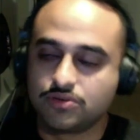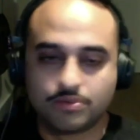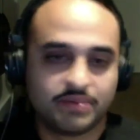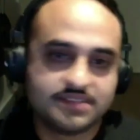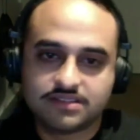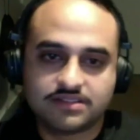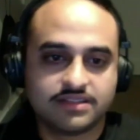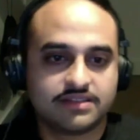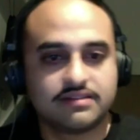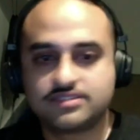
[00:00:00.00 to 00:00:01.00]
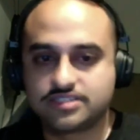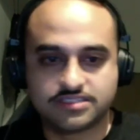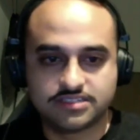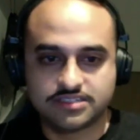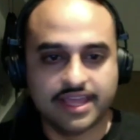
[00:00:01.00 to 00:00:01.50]
are basically just
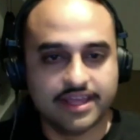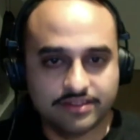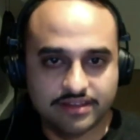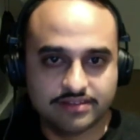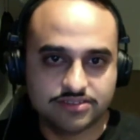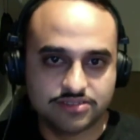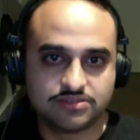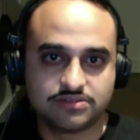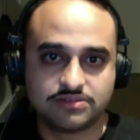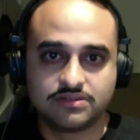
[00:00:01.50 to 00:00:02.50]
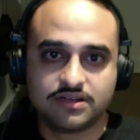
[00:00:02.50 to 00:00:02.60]
as alien to